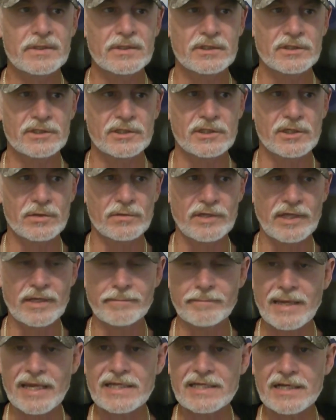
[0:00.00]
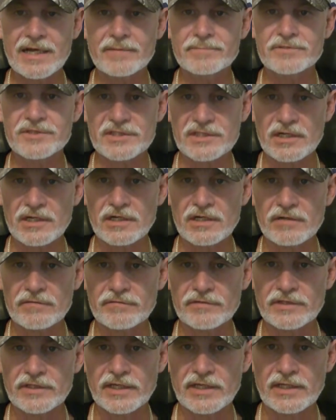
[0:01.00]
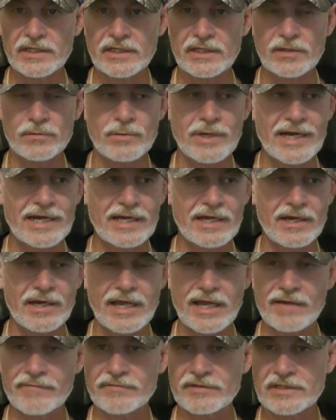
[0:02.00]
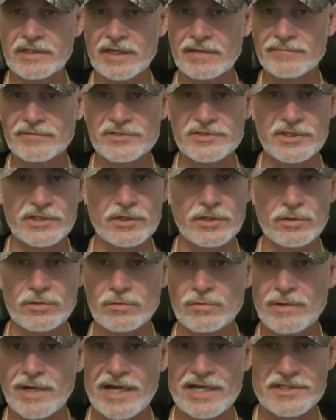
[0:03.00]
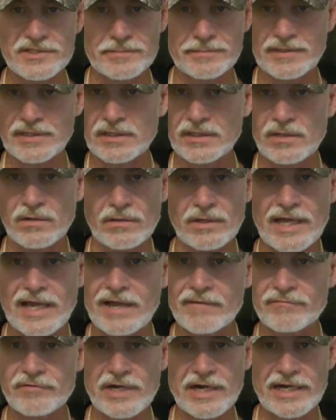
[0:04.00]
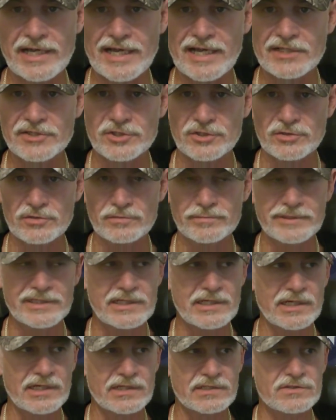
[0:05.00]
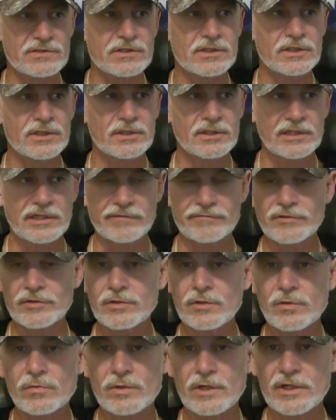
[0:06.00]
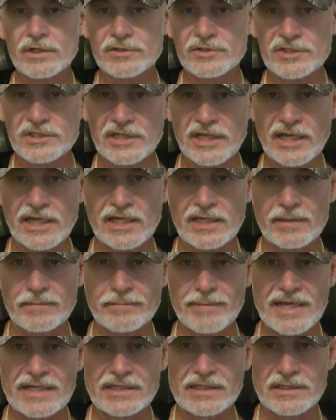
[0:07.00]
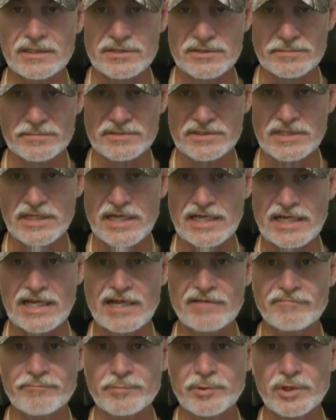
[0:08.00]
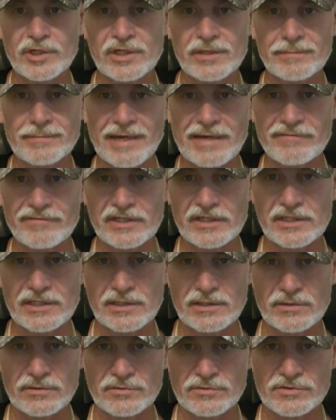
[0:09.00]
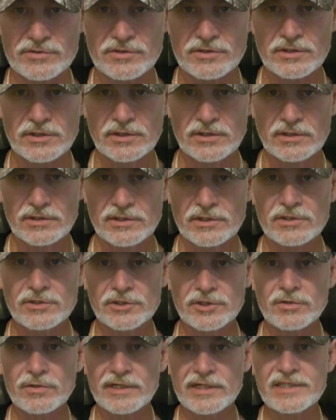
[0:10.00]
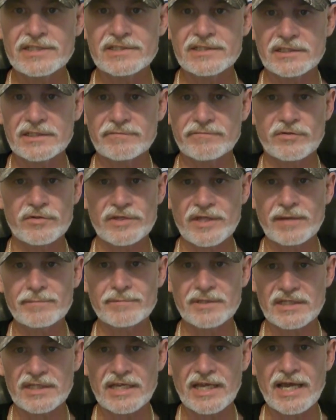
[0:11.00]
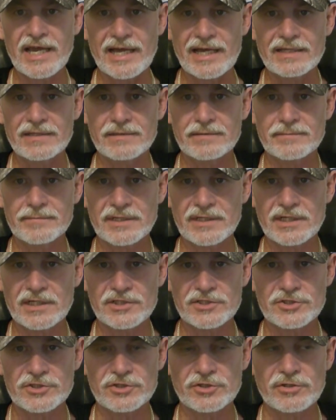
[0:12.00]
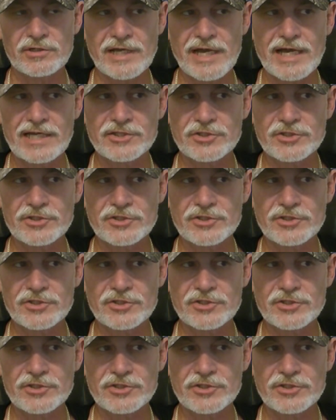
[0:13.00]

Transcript: they make up stuff and they write out affidavits and notarize them, and they'll laugh right at you, because if you don't understand mechanisms like I've put in my videos, you're easy for them to get because you're not